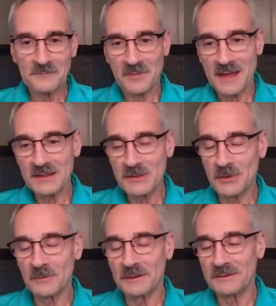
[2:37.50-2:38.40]
Thank
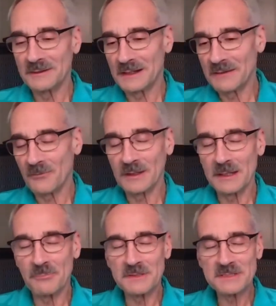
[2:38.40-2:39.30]
you, and uh, I really
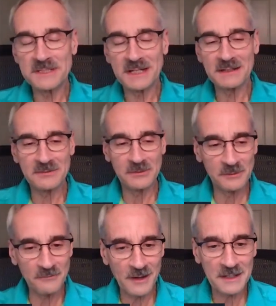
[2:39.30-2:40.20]
appreciate you
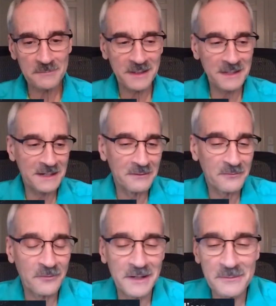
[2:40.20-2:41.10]
inviting me here. It's
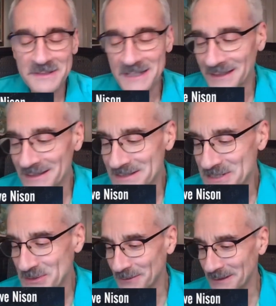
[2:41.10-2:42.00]
funny, you were telling the
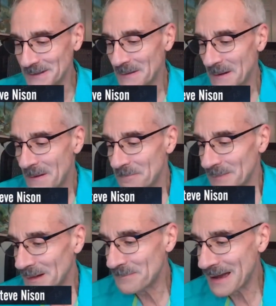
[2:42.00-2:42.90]
story
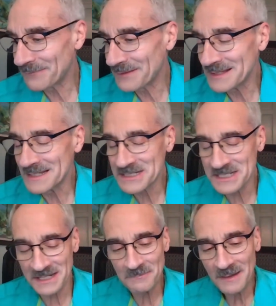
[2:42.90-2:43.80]
about the
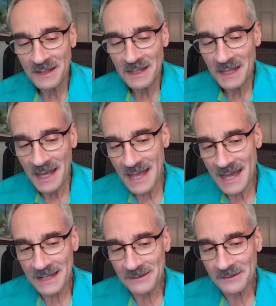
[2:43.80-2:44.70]
kitchen,
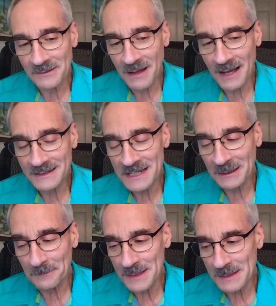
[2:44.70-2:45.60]
and I
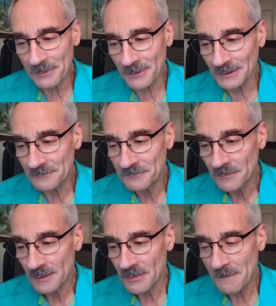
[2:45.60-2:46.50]
tell people
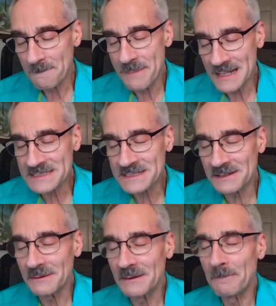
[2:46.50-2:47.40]
the best
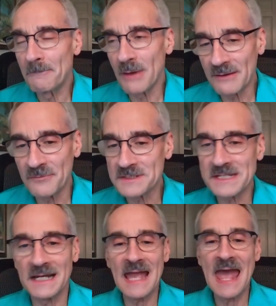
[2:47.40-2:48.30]
breakfast
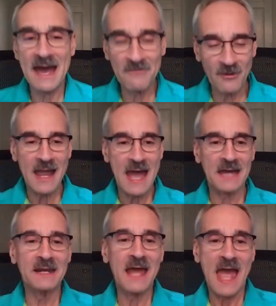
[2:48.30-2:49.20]
I ever
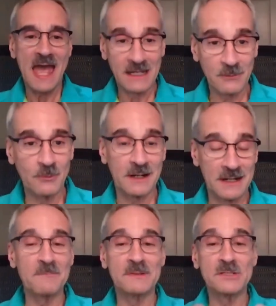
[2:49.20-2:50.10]
had anywhere, and
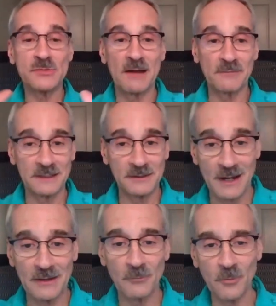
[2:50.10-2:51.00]
I've been traveling
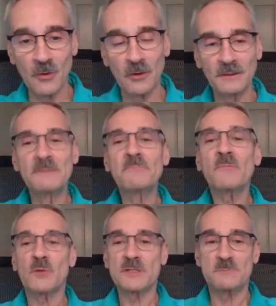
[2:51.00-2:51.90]
around the world,
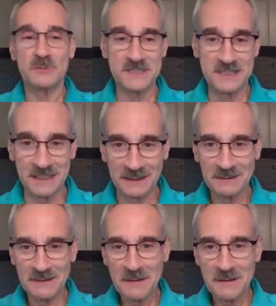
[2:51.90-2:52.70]
was Brazil,